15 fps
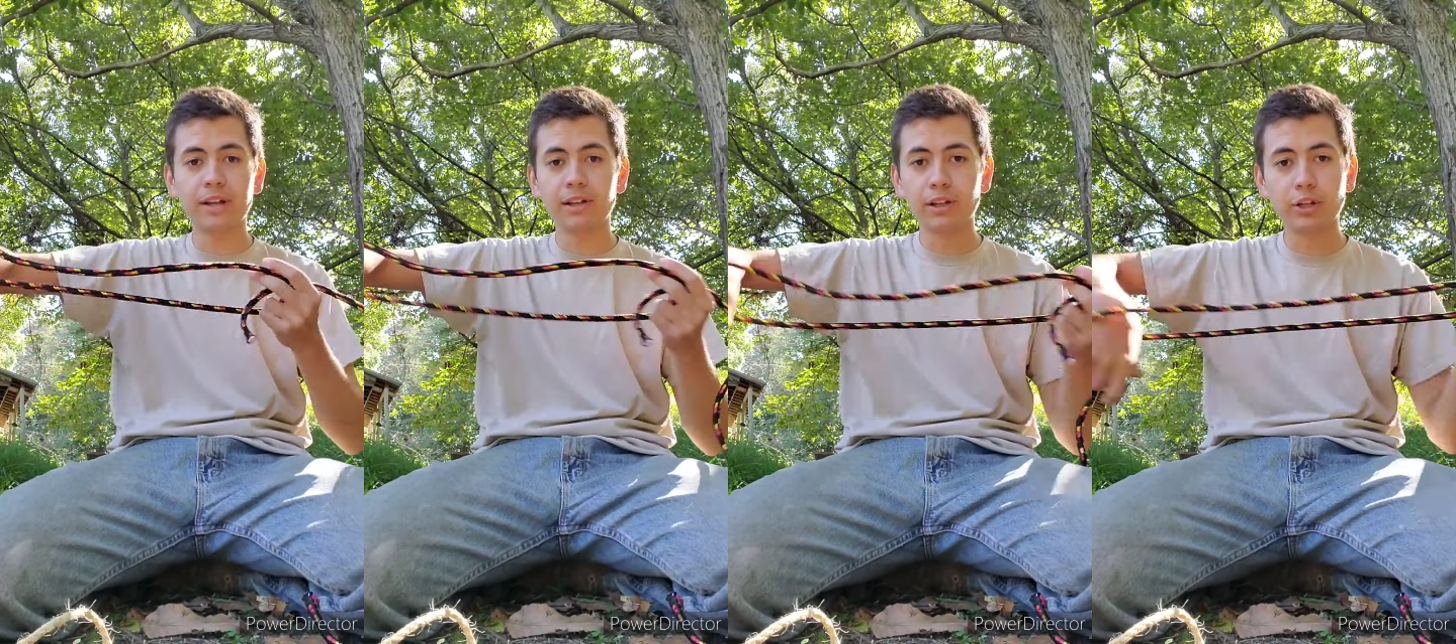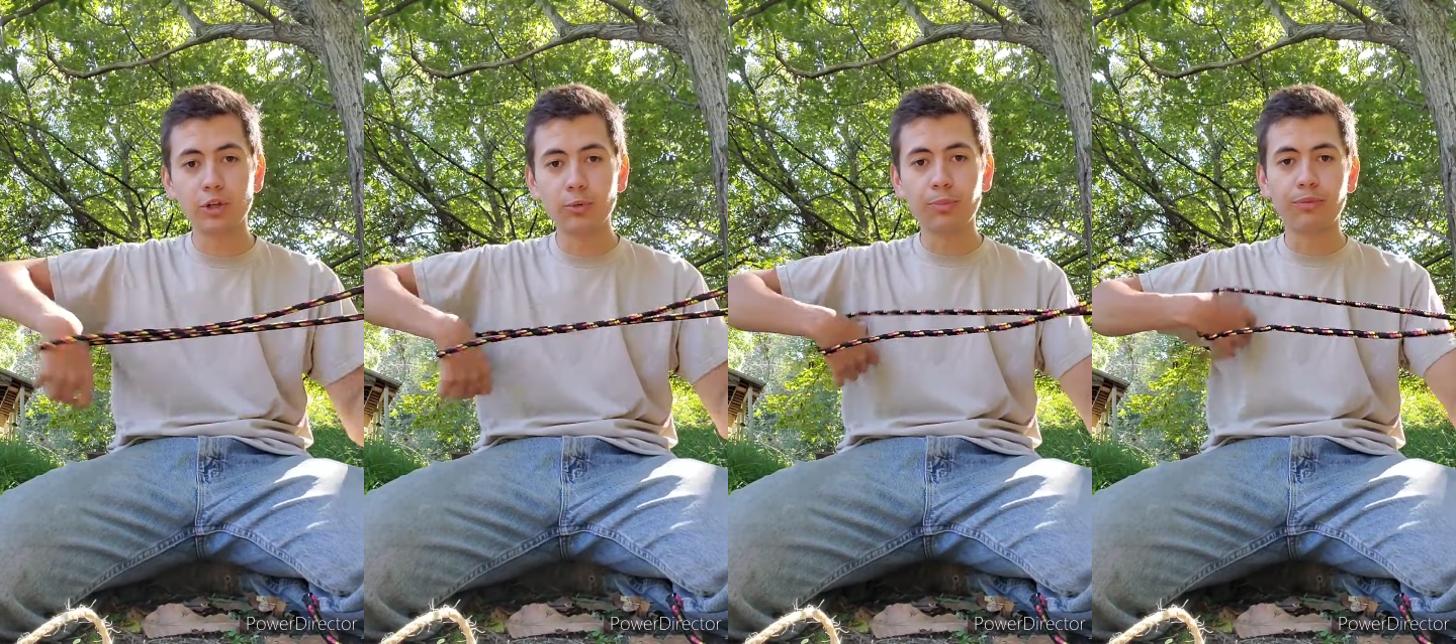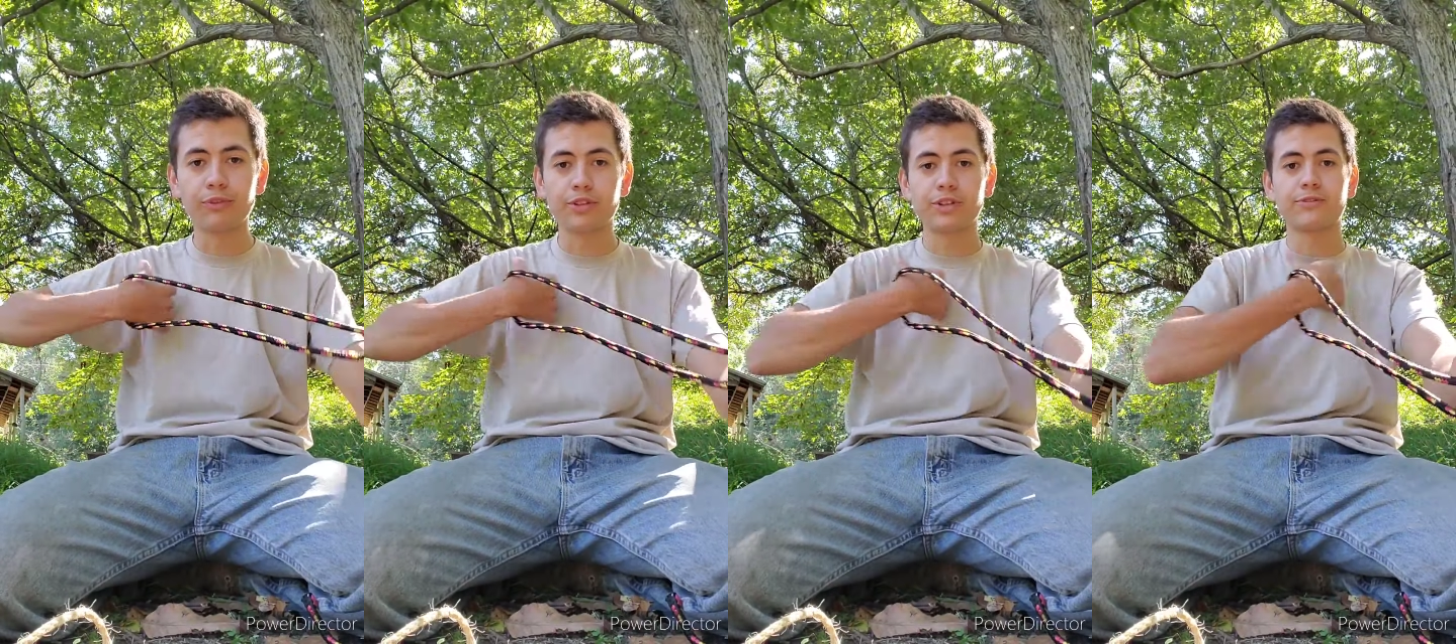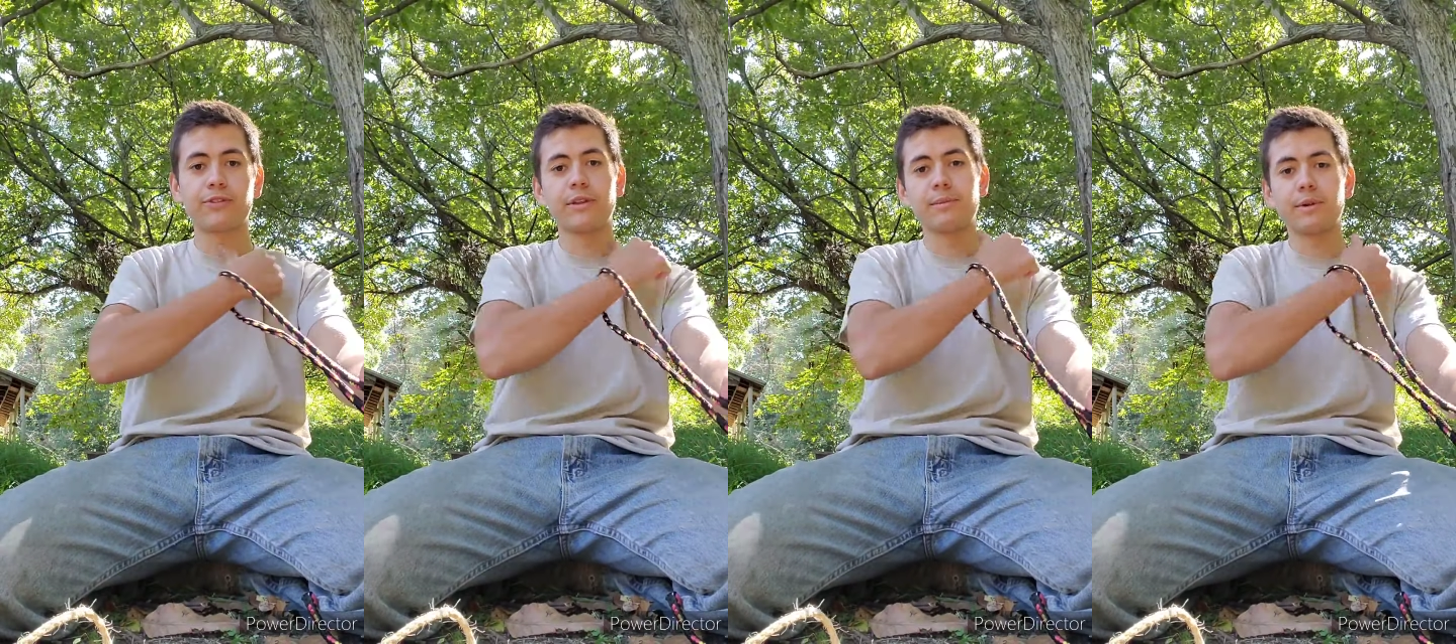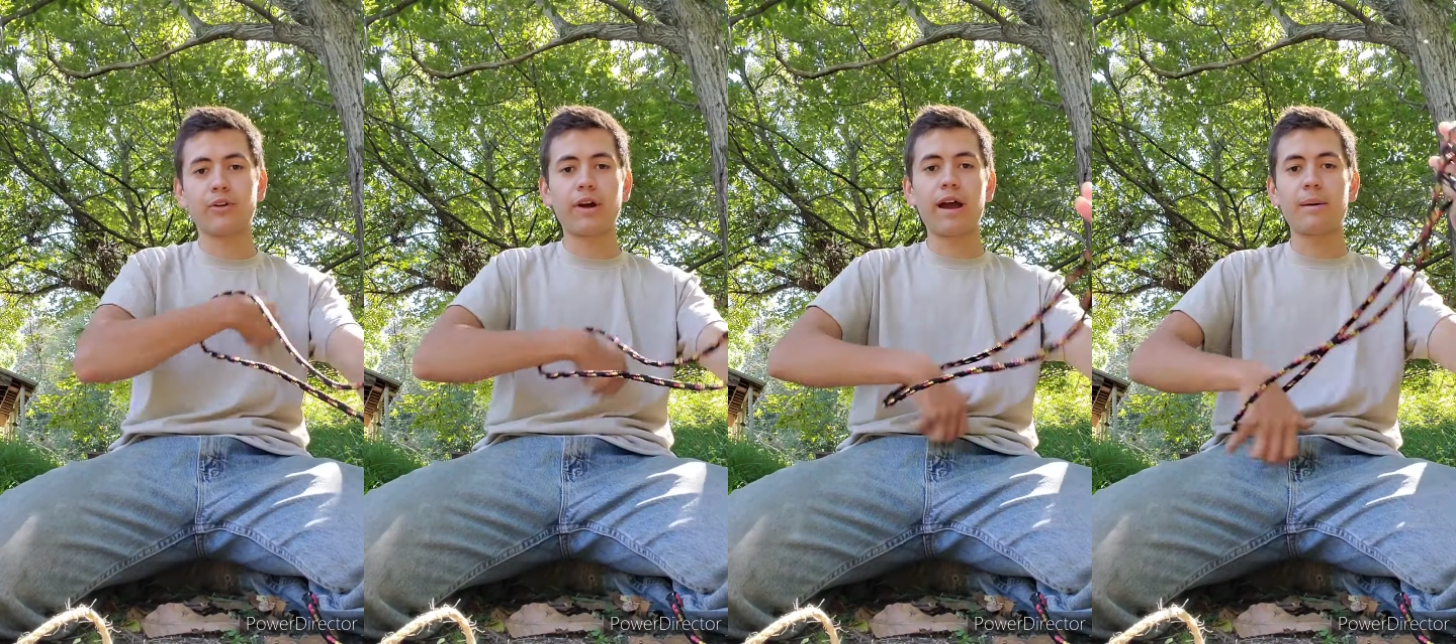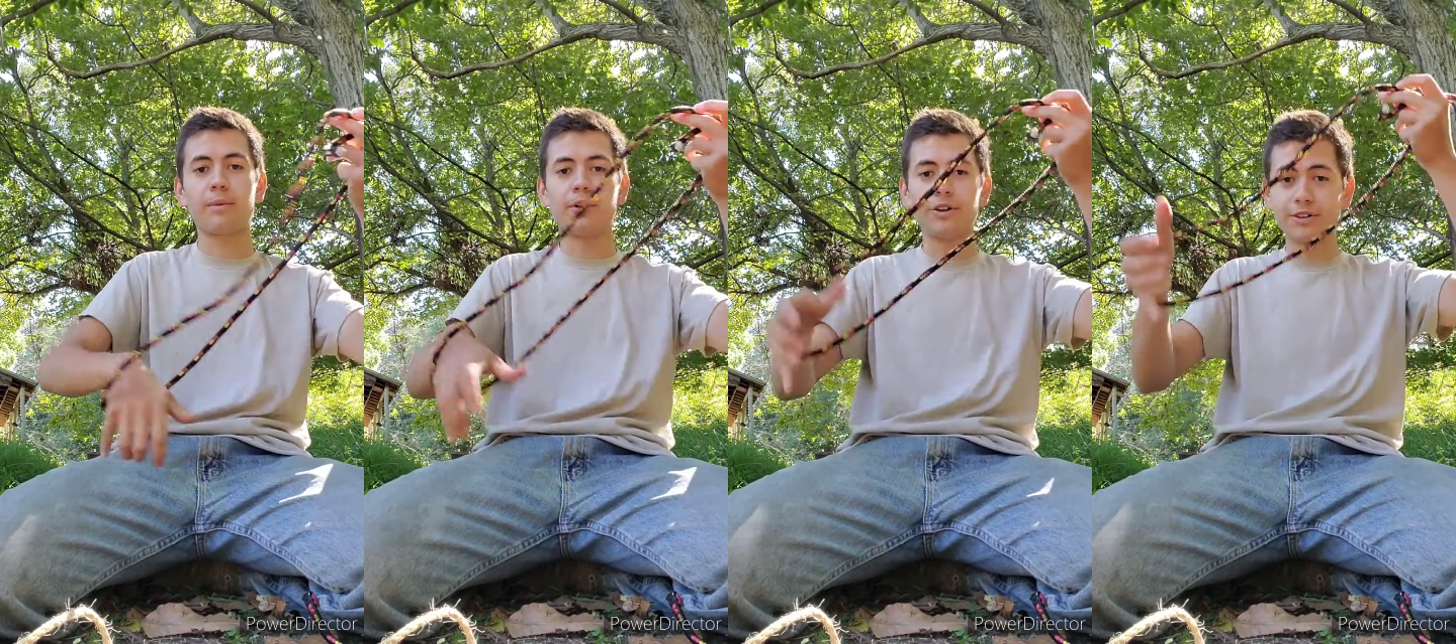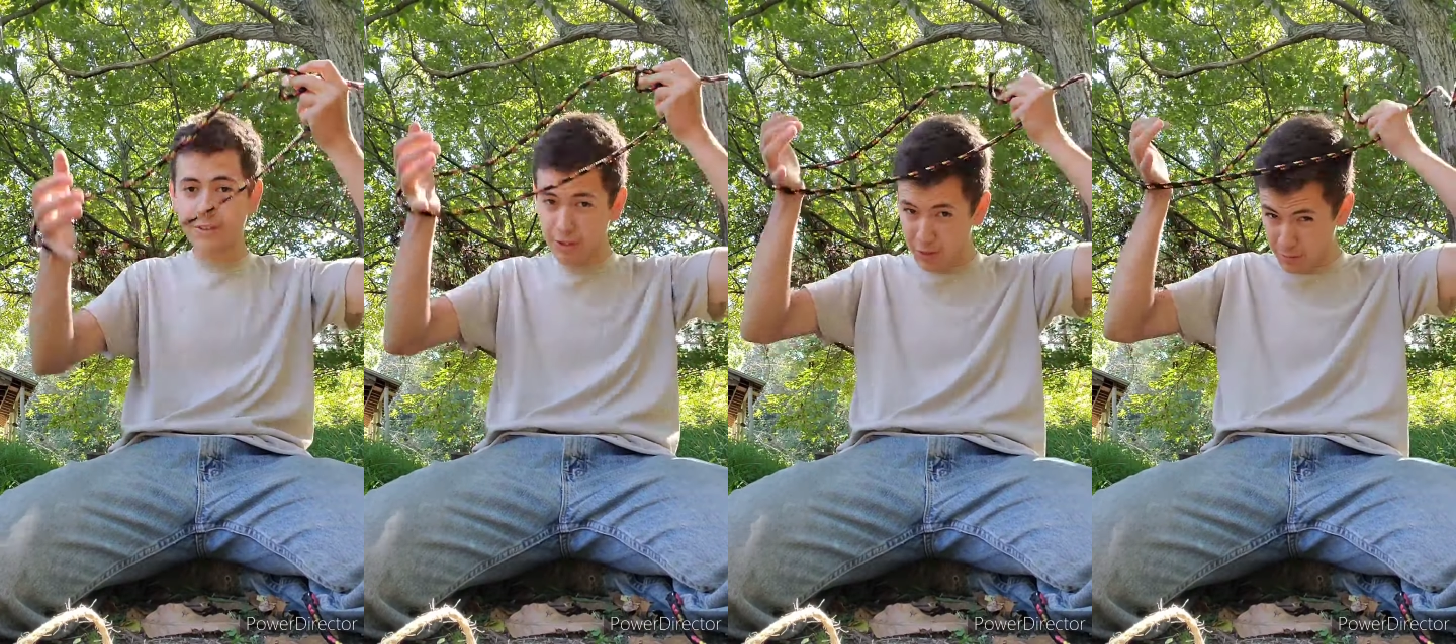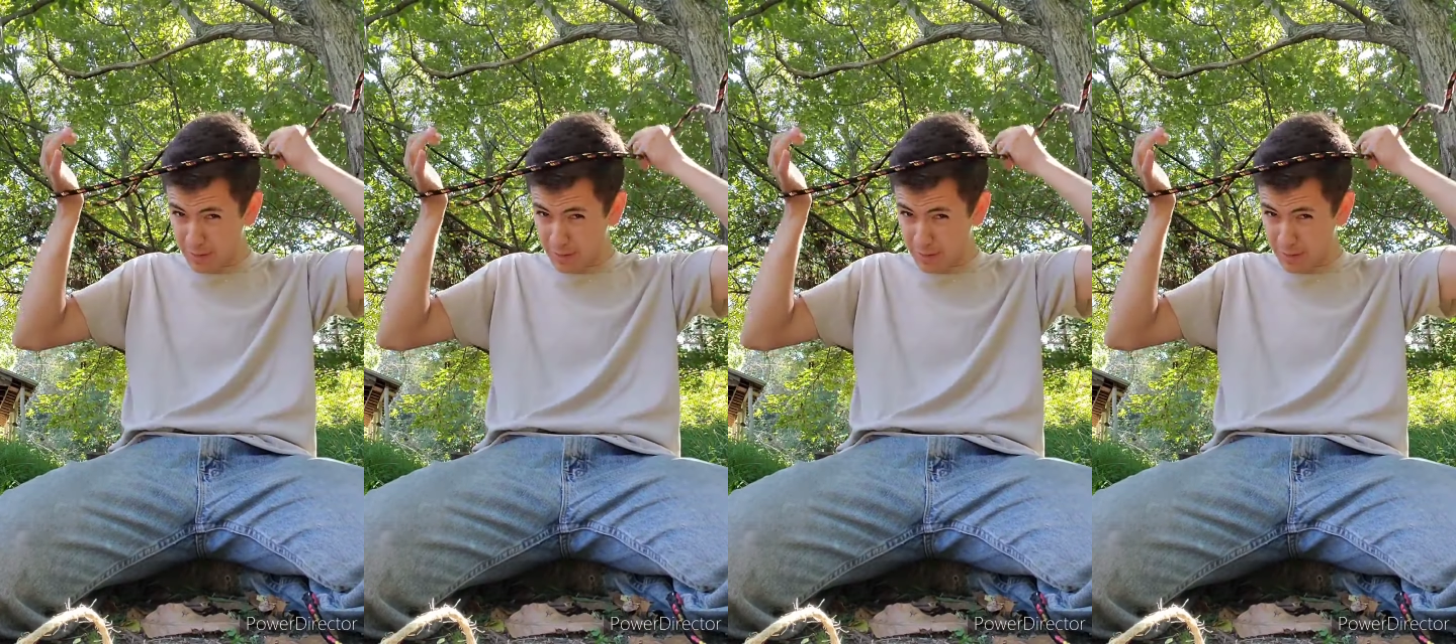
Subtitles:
a loop just for them to grab onto,